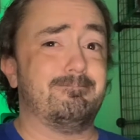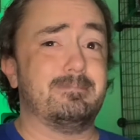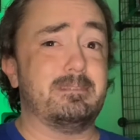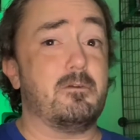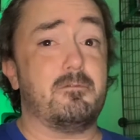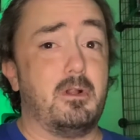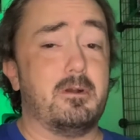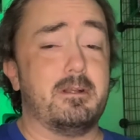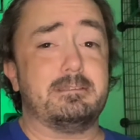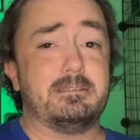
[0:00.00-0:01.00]
They're in
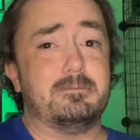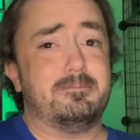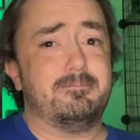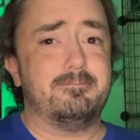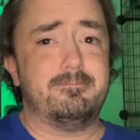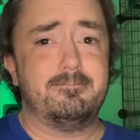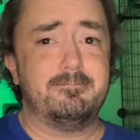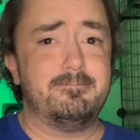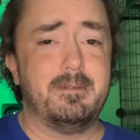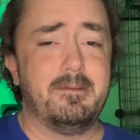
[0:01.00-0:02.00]
Florida, so...
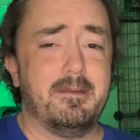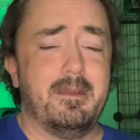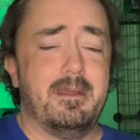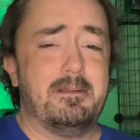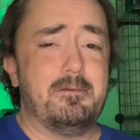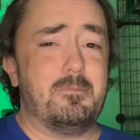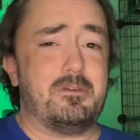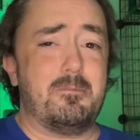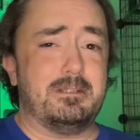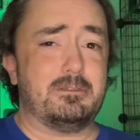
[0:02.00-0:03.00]
But she
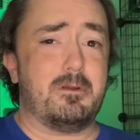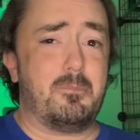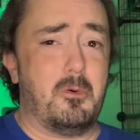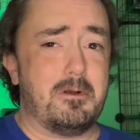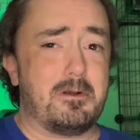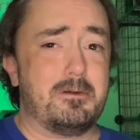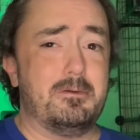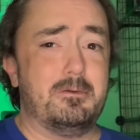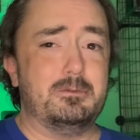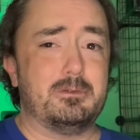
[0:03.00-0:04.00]
plays a reporter
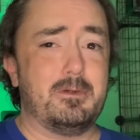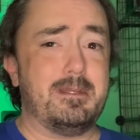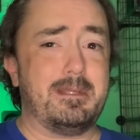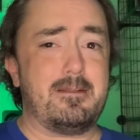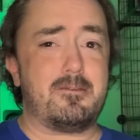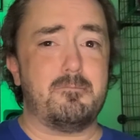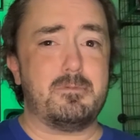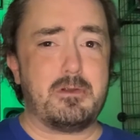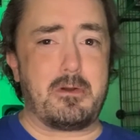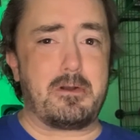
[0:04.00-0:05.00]
who's looking to get some
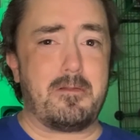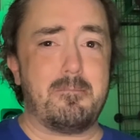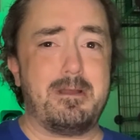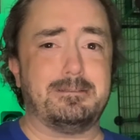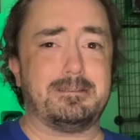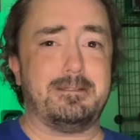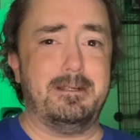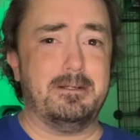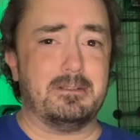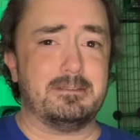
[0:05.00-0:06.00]
dirt on the
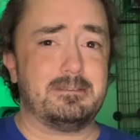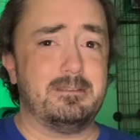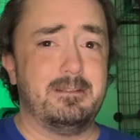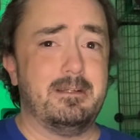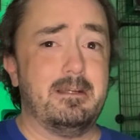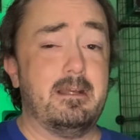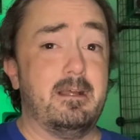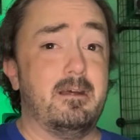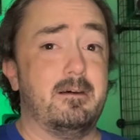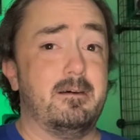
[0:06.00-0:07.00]
Mouseketeers
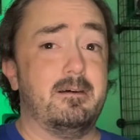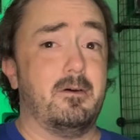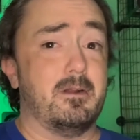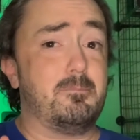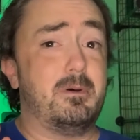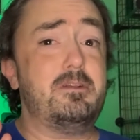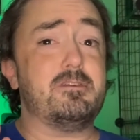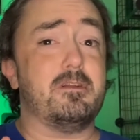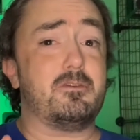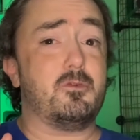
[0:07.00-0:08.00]
on a bunch of
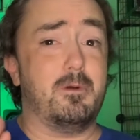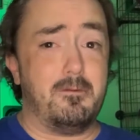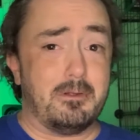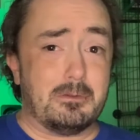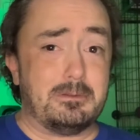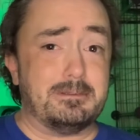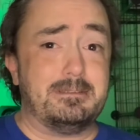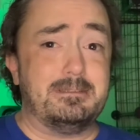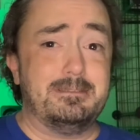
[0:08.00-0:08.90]
12-year-olds.